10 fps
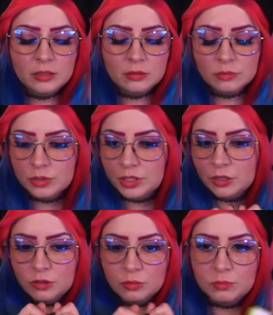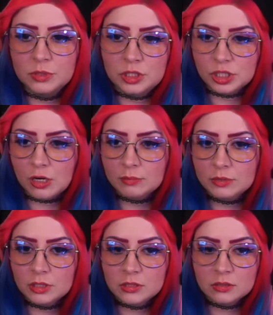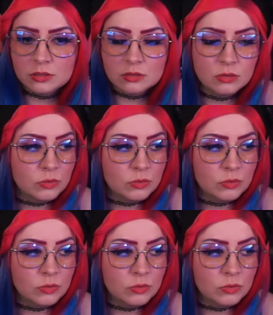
really hope the shop does